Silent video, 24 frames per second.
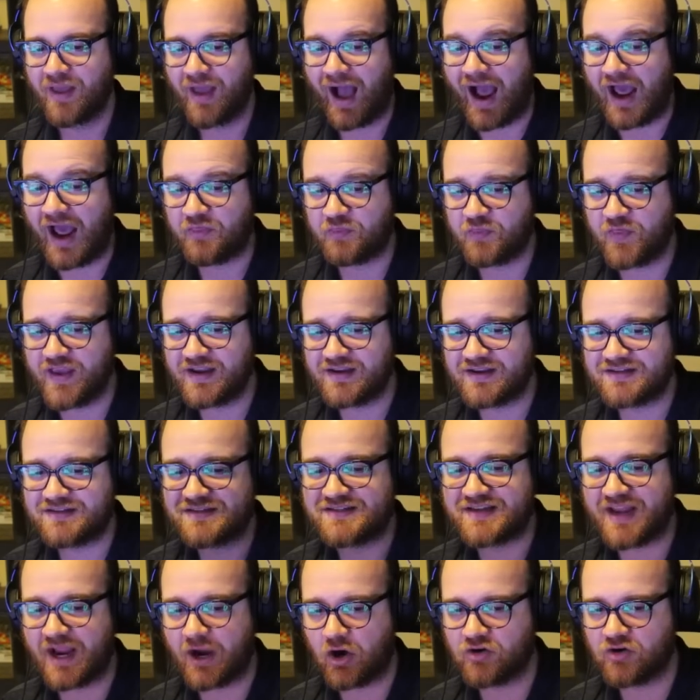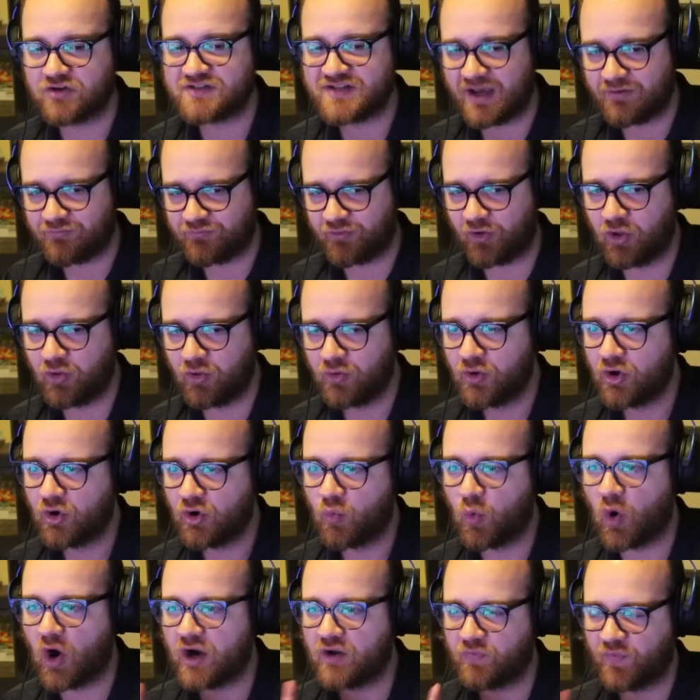I think Daredevil,
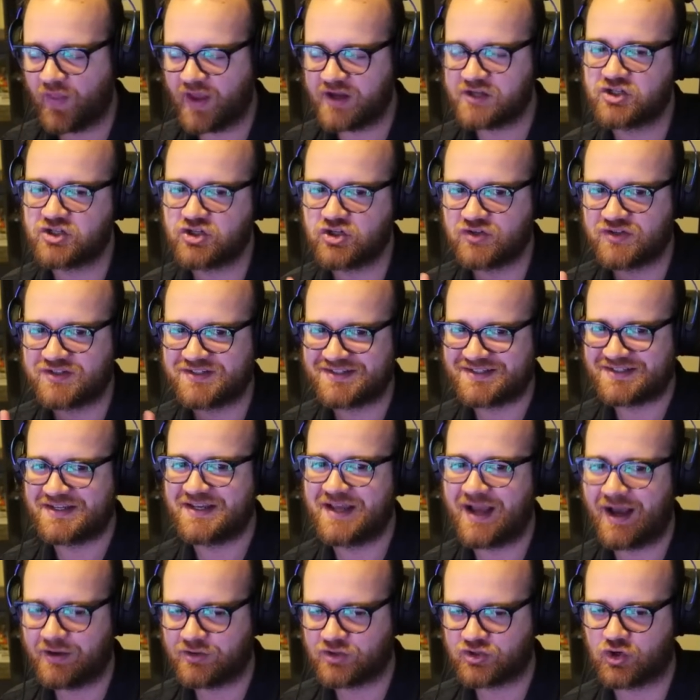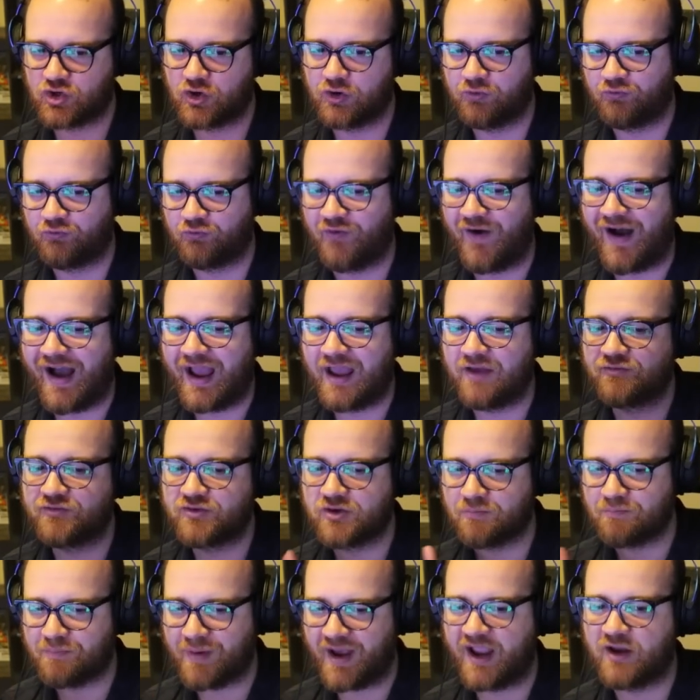where it lets you see on turn 5
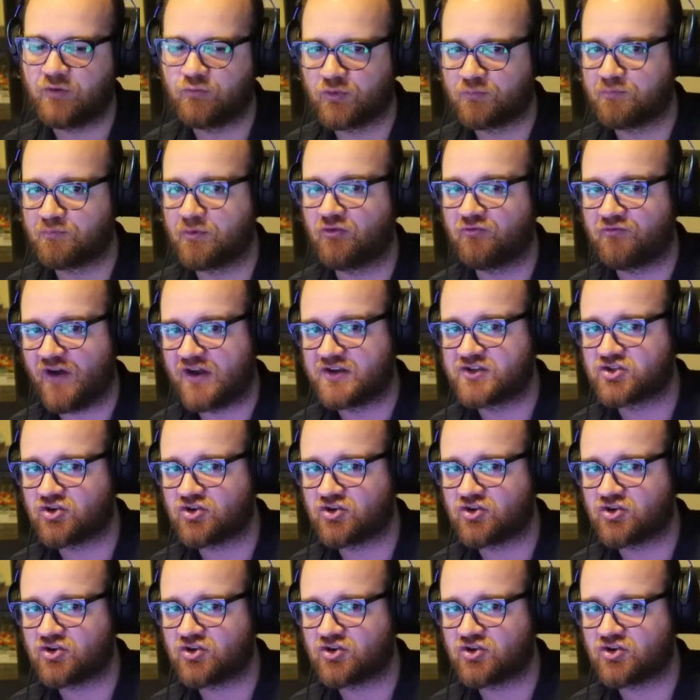combined with Professor